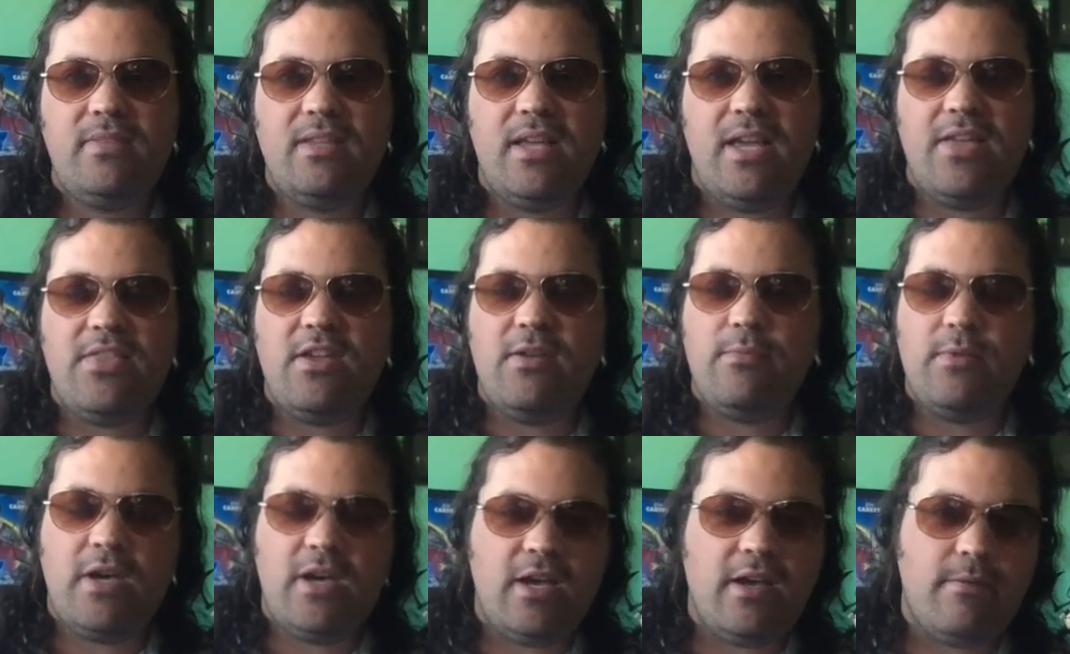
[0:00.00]

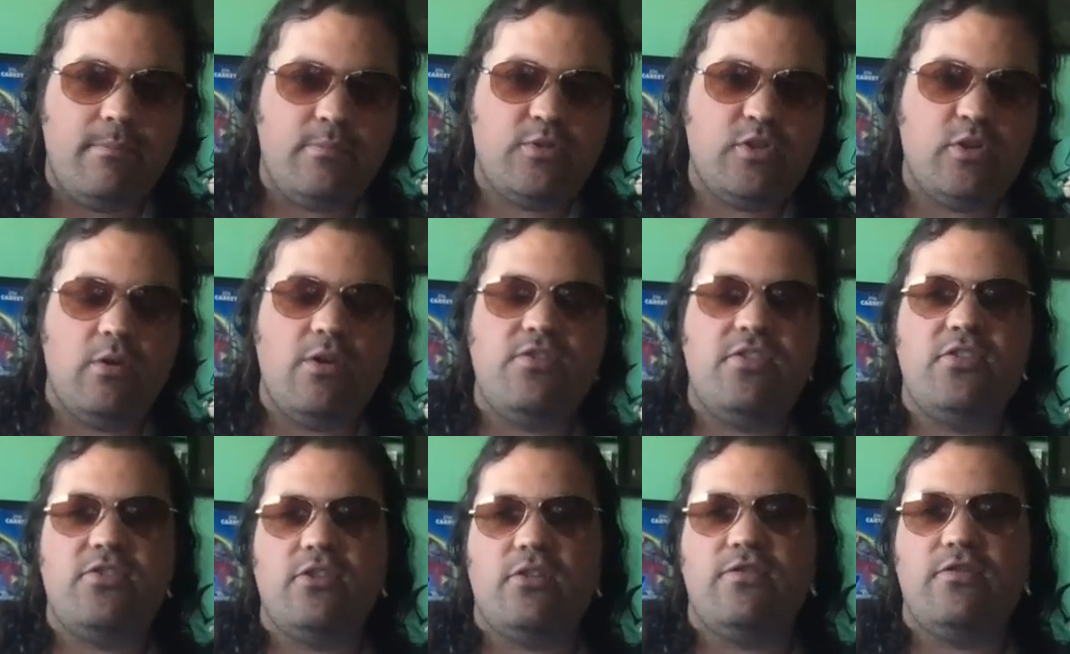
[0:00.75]
then Toa and
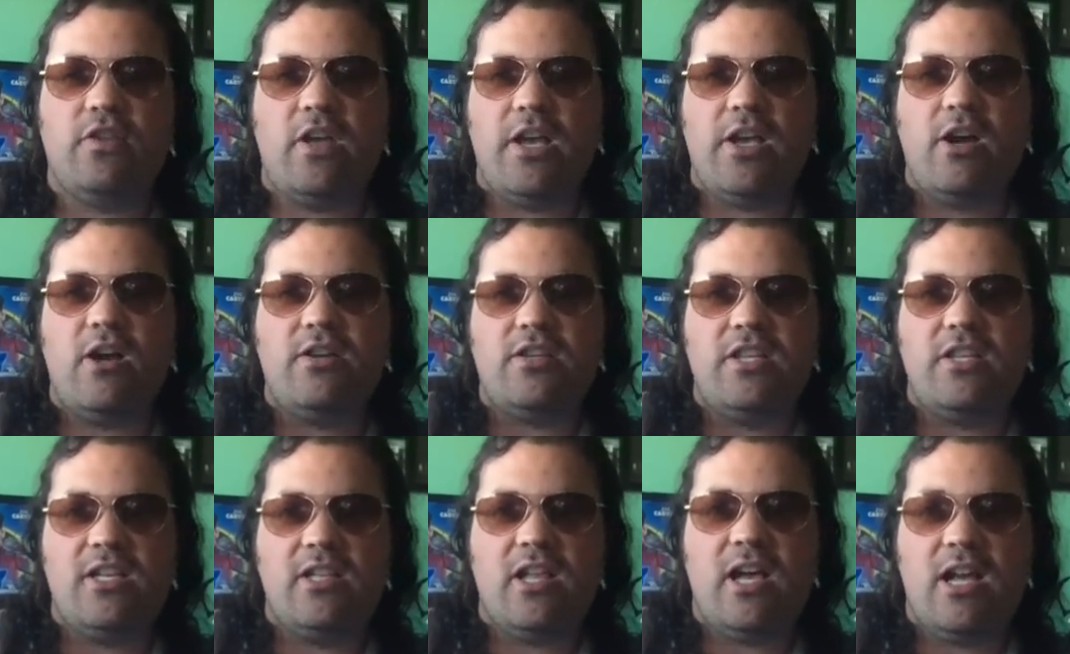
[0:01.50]
Setsuna are flying on
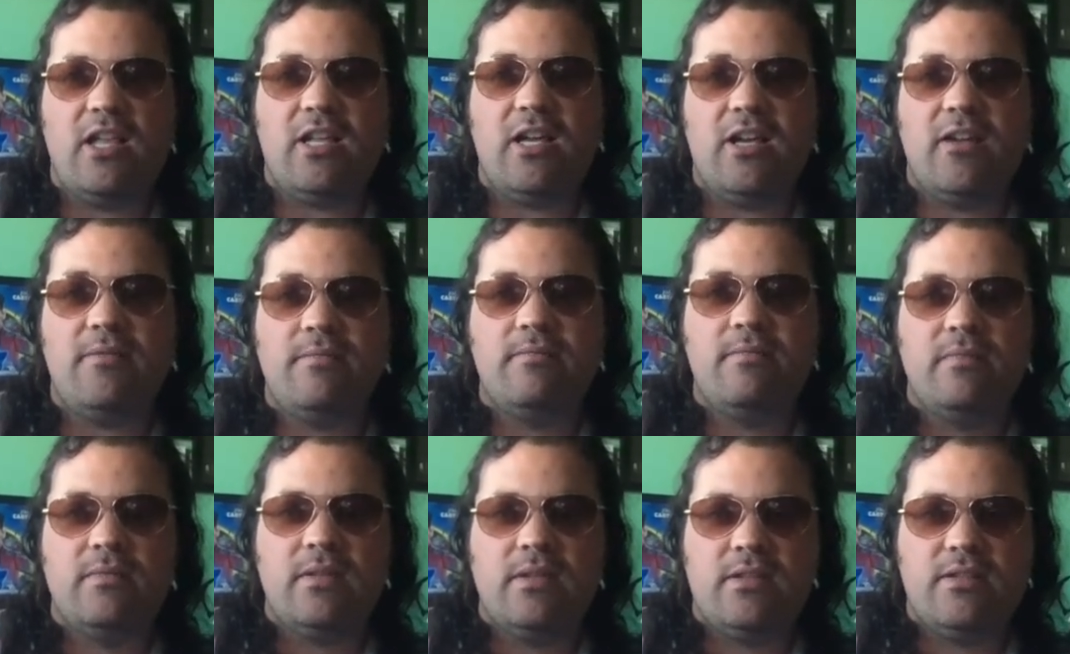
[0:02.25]
Killala.
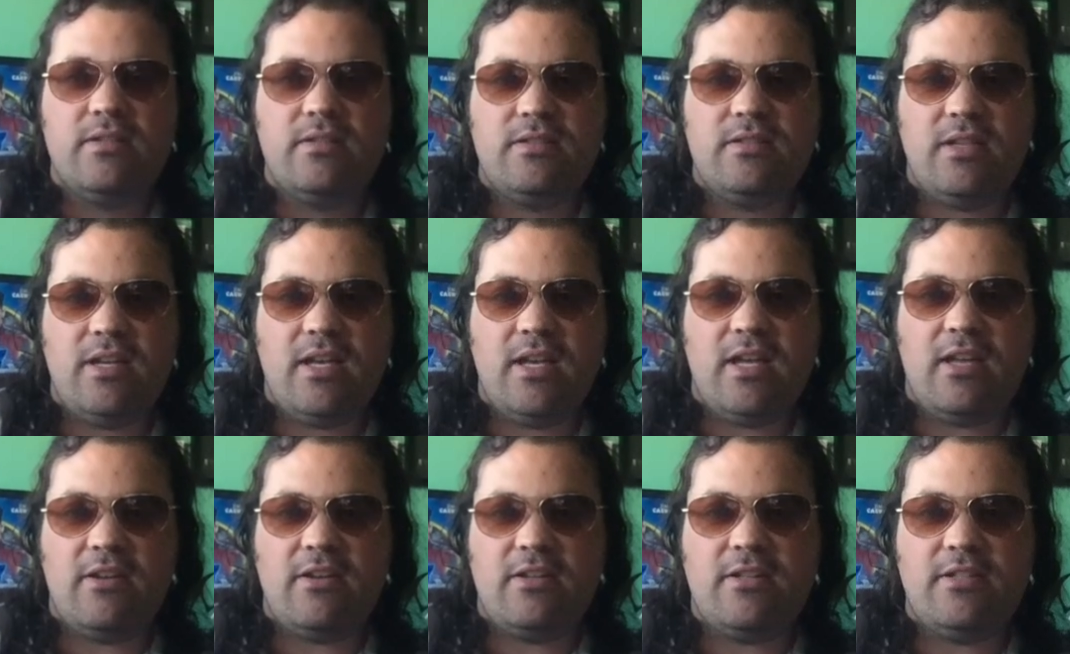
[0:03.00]

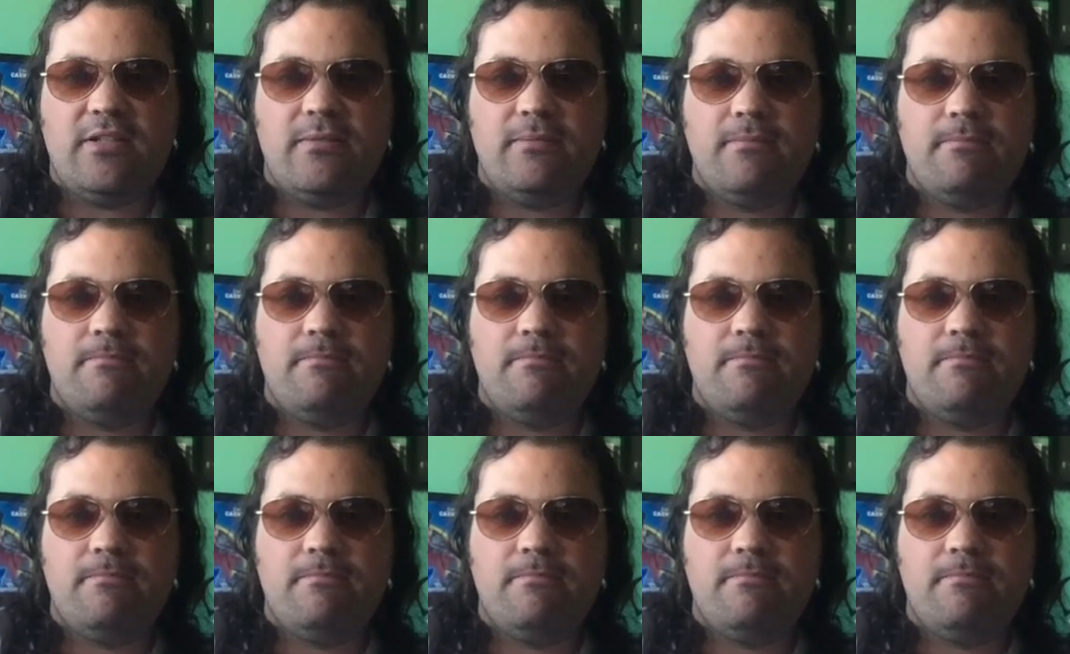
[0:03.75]
And